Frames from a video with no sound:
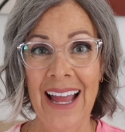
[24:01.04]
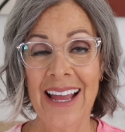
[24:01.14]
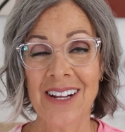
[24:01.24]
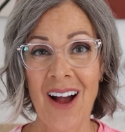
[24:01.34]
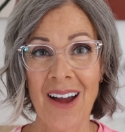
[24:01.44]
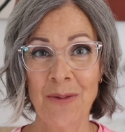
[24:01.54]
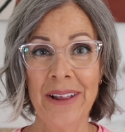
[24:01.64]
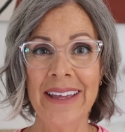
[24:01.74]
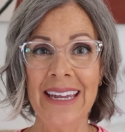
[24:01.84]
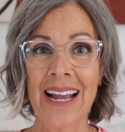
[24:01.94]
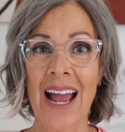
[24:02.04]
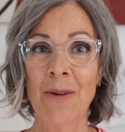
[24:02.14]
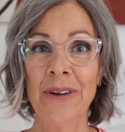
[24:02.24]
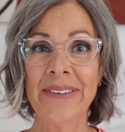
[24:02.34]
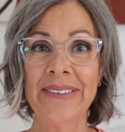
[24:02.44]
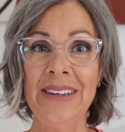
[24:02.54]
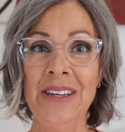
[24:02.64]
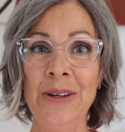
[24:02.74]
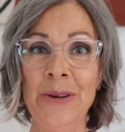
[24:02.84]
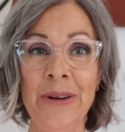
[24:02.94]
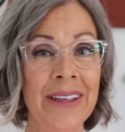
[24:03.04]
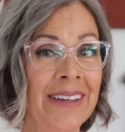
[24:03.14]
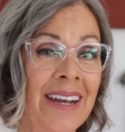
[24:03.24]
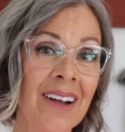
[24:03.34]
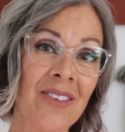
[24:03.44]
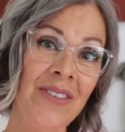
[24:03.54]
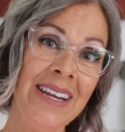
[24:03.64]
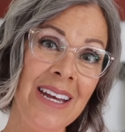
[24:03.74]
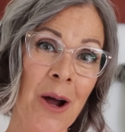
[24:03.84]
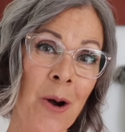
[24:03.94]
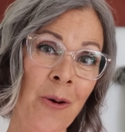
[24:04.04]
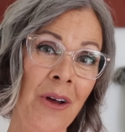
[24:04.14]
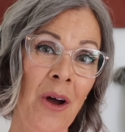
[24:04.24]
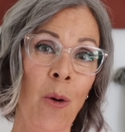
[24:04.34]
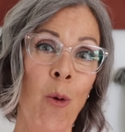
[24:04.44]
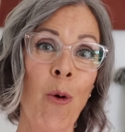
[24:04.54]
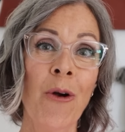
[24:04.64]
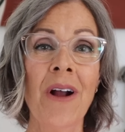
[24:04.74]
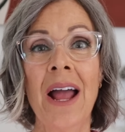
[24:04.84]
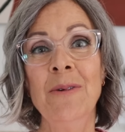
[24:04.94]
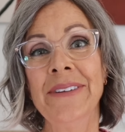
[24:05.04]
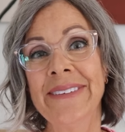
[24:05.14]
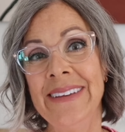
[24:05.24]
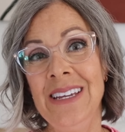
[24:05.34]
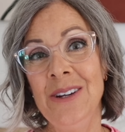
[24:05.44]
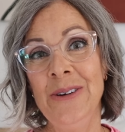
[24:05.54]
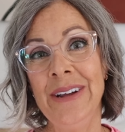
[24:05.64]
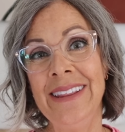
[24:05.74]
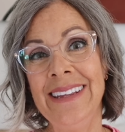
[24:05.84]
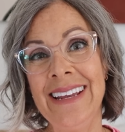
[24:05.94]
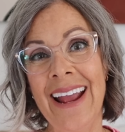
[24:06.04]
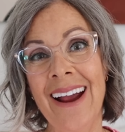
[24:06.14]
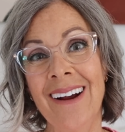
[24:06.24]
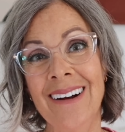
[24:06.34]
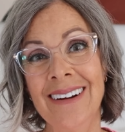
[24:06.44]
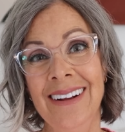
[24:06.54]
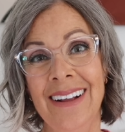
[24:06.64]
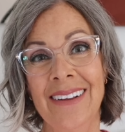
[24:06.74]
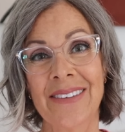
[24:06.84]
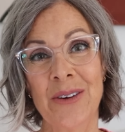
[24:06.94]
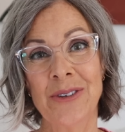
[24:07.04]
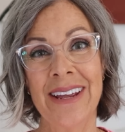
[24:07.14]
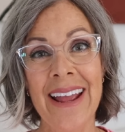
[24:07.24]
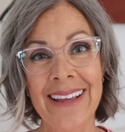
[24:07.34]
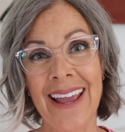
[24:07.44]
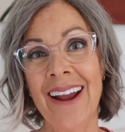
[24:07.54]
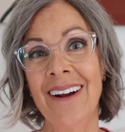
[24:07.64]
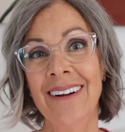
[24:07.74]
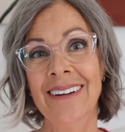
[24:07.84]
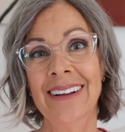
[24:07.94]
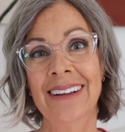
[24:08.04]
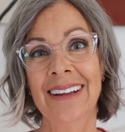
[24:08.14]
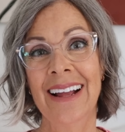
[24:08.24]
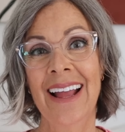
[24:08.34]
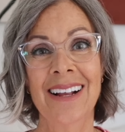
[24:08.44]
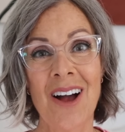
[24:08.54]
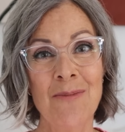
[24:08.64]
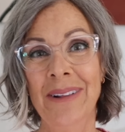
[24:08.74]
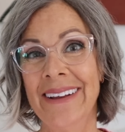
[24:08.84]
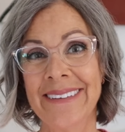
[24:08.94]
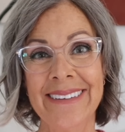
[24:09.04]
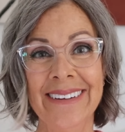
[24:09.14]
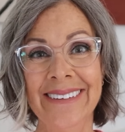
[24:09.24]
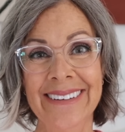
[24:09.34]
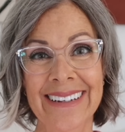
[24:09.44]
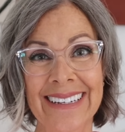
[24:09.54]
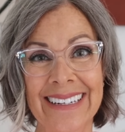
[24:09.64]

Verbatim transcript: And God willing, I will see you in the next video or I will see you in the air. So take care and God bless you.